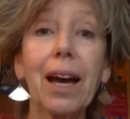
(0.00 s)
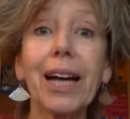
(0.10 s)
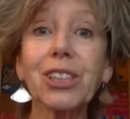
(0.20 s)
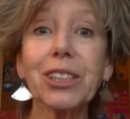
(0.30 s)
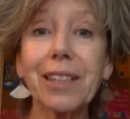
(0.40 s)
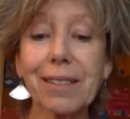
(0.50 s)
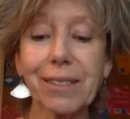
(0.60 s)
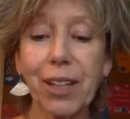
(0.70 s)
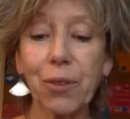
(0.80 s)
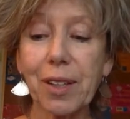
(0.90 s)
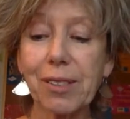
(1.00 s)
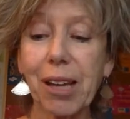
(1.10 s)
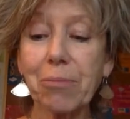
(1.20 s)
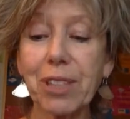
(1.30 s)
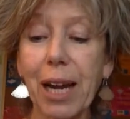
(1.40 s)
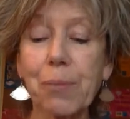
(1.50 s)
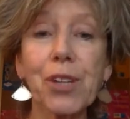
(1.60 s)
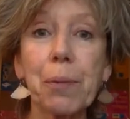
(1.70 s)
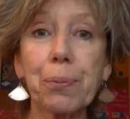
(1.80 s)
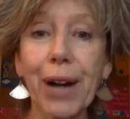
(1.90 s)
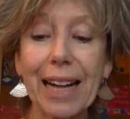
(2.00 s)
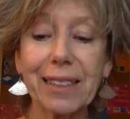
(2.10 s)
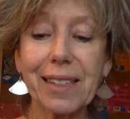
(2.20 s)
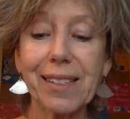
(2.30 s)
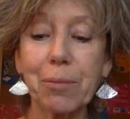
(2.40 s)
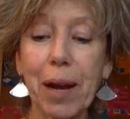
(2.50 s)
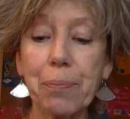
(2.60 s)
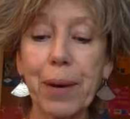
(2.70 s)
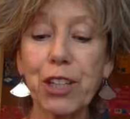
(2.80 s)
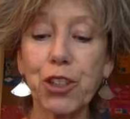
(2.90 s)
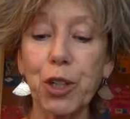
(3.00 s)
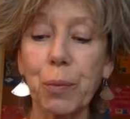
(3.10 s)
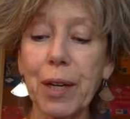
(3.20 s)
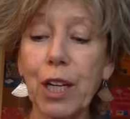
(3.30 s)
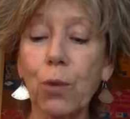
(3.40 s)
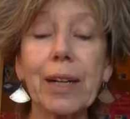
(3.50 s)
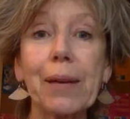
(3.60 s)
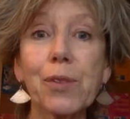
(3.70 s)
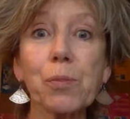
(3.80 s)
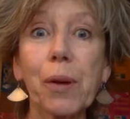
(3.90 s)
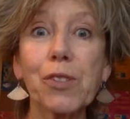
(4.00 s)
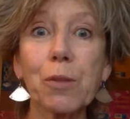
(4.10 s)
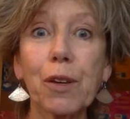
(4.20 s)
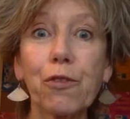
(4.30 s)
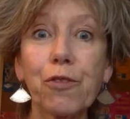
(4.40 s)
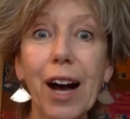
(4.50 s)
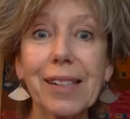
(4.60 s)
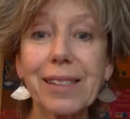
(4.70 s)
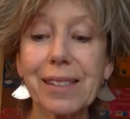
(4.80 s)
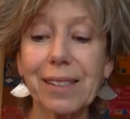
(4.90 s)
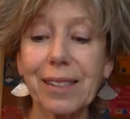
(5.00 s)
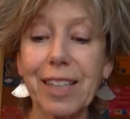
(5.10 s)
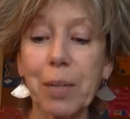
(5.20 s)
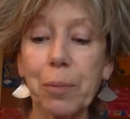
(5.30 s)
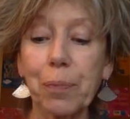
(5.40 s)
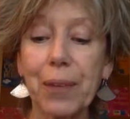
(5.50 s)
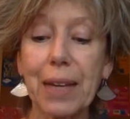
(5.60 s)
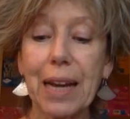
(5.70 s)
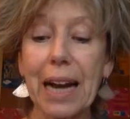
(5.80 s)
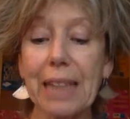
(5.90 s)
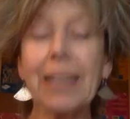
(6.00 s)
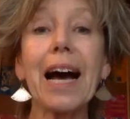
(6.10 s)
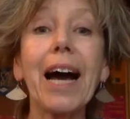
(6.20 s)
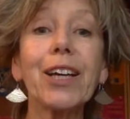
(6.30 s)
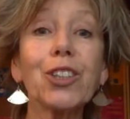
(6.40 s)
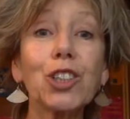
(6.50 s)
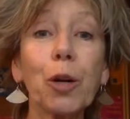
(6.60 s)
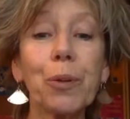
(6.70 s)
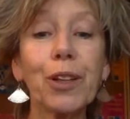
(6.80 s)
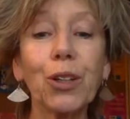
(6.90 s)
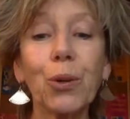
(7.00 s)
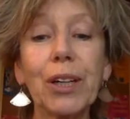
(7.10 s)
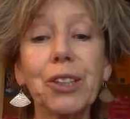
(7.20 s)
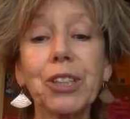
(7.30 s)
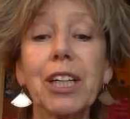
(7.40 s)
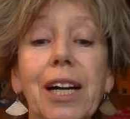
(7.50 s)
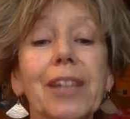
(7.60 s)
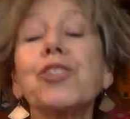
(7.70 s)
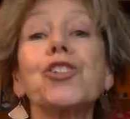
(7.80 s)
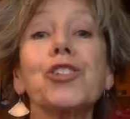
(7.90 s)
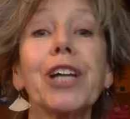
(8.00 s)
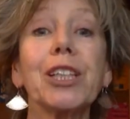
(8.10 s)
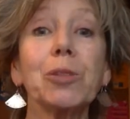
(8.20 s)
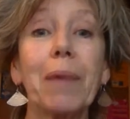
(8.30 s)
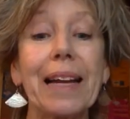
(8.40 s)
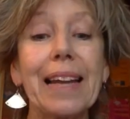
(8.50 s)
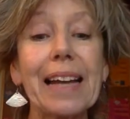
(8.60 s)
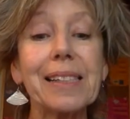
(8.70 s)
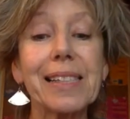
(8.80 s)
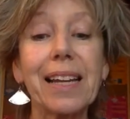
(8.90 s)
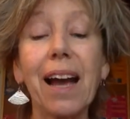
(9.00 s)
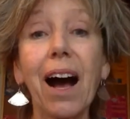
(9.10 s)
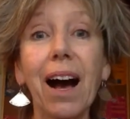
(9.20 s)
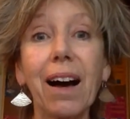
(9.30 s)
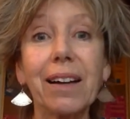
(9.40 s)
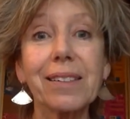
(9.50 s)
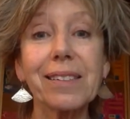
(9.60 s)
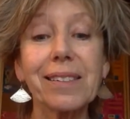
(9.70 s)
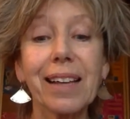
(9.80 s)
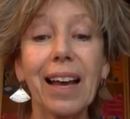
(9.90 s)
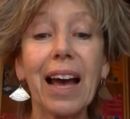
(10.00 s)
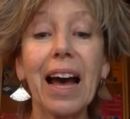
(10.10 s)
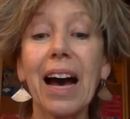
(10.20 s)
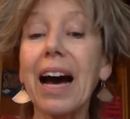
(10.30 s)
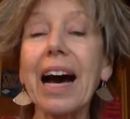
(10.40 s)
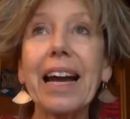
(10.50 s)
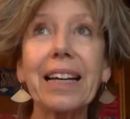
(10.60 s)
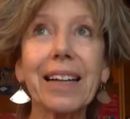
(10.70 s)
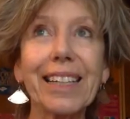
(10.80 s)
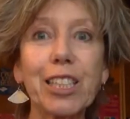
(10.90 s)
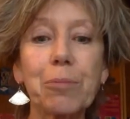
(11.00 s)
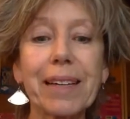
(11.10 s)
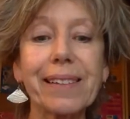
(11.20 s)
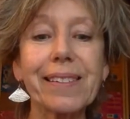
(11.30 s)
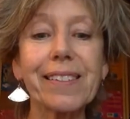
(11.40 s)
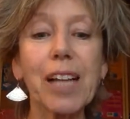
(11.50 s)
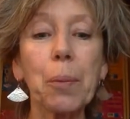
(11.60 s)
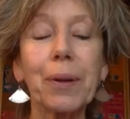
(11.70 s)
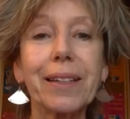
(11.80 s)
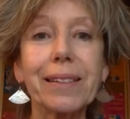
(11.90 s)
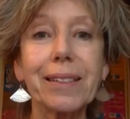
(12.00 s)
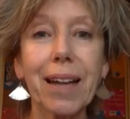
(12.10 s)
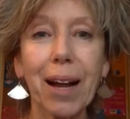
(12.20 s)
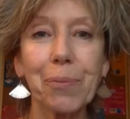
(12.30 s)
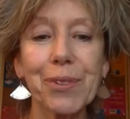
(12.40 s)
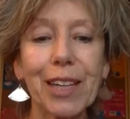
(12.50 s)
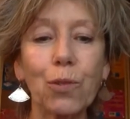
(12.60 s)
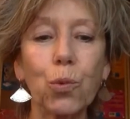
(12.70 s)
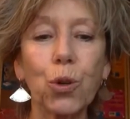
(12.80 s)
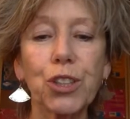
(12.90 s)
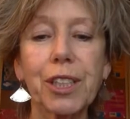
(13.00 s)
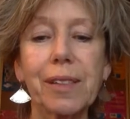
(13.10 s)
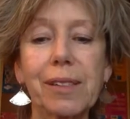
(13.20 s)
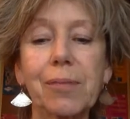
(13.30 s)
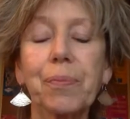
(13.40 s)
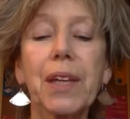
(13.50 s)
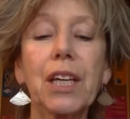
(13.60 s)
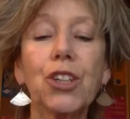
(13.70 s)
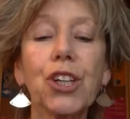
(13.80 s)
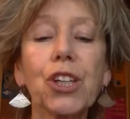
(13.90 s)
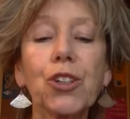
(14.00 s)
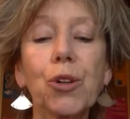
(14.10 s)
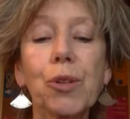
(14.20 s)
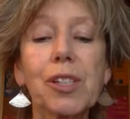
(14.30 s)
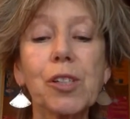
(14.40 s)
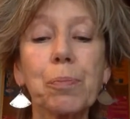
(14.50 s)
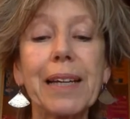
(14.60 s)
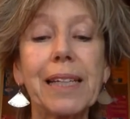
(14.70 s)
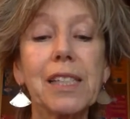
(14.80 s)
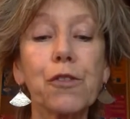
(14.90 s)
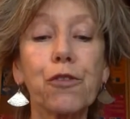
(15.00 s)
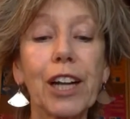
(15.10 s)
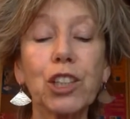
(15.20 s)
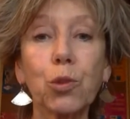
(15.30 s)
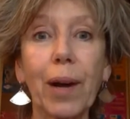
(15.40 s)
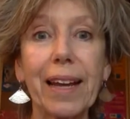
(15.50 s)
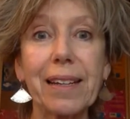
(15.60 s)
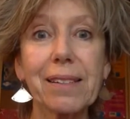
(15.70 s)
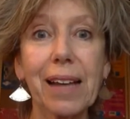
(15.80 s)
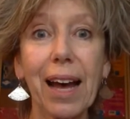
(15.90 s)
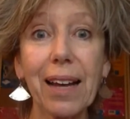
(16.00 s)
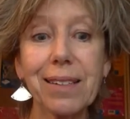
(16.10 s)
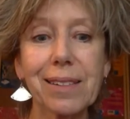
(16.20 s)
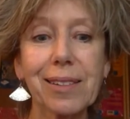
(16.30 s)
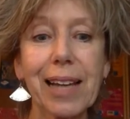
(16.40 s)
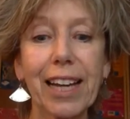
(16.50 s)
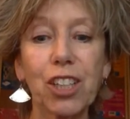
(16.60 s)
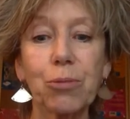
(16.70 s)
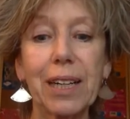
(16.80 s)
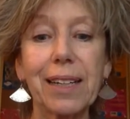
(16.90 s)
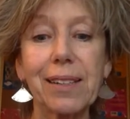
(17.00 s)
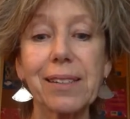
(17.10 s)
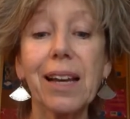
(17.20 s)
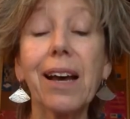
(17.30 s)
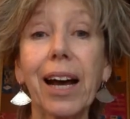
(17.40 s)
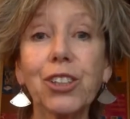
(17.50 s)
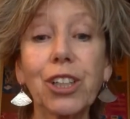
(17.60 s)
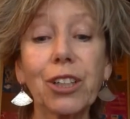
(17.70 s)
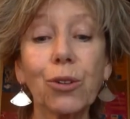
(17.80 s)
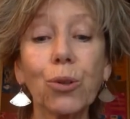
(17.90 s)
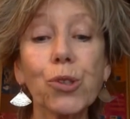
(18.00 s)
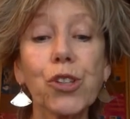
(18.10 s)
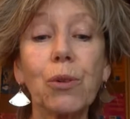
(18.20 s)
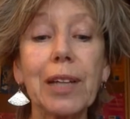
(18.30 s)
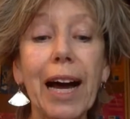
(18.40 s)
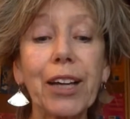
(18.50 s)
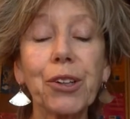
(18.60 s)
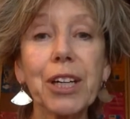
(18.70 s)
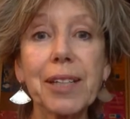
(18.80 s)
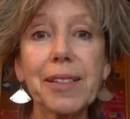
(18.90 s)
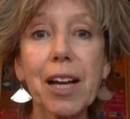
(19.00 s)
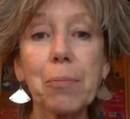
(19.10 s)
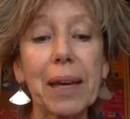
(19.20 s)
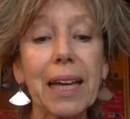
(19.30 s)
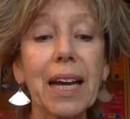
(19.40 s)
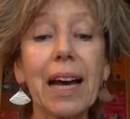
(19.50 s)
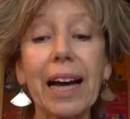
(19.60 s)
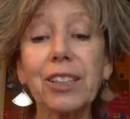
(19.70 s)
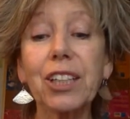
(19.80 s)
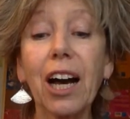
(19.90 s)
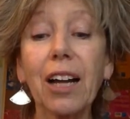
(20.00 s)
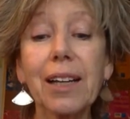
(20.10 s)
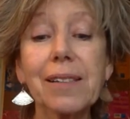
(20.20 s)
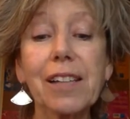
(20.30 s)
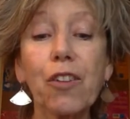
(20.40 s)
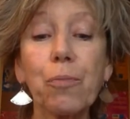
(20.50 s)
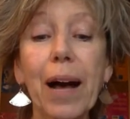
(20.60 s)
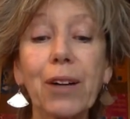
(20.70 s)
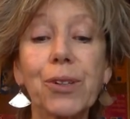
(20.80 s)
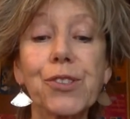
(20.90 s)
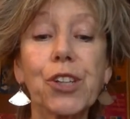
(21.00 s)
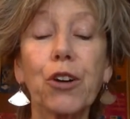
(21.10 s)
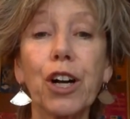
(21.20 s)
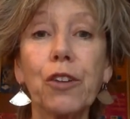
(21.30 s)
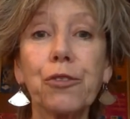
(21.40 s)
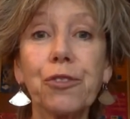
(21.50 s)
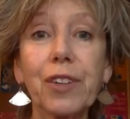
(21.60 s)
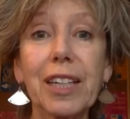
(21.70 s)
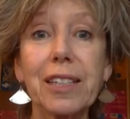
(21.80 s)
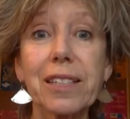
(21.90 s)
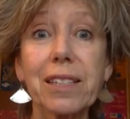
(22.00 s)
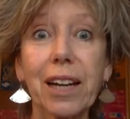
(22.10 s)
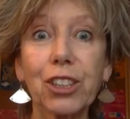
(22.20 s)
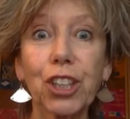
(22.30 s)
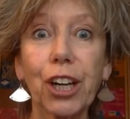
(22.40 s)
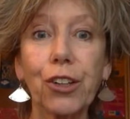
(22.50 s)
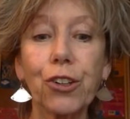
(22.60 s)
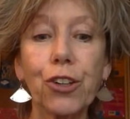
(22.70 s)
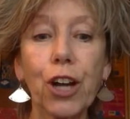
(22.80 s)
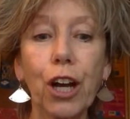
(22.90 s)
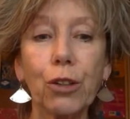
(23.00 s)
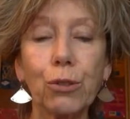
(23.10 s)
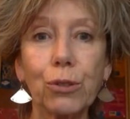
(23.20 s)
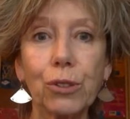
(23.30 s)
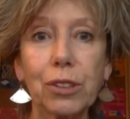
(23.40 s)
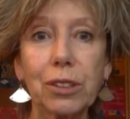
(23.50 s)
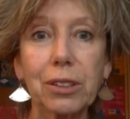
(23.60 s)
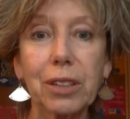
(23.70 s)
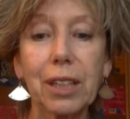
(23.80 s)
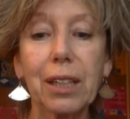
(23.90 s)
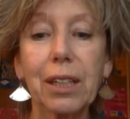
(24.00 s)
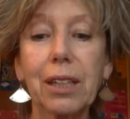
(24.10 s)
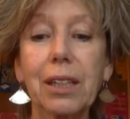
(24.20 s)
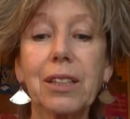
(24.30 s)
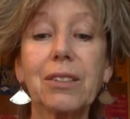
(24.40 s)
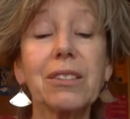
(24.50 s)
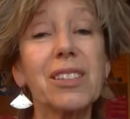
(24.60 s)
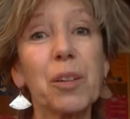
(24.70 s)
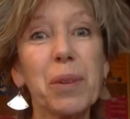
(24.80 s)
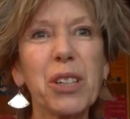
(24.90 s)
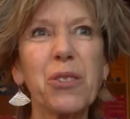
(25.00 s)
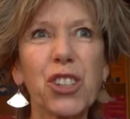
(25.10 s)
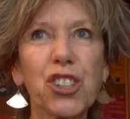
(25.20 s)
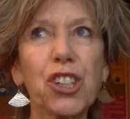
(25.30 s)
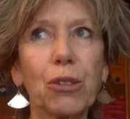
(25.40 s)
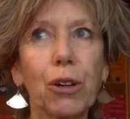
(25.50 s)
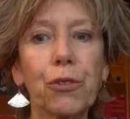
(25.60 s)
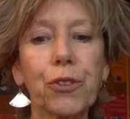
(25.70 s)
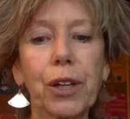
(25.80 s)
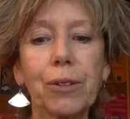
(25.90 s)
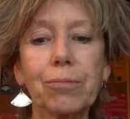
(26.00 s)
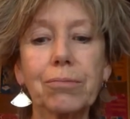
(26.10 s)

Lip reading: And she doesn't know that sometimes I practice in my bedroom when I'm supposed to be fast asleep. I lie on top of the quilt and stretch my legs till it hurts. I'd like to be as supple as Tamsin Waters. She can do the splits frontways and sideways, and she can also lie on her tummy and curl herself backwards so her feet touch her nose. She's a bit of a show-off, though.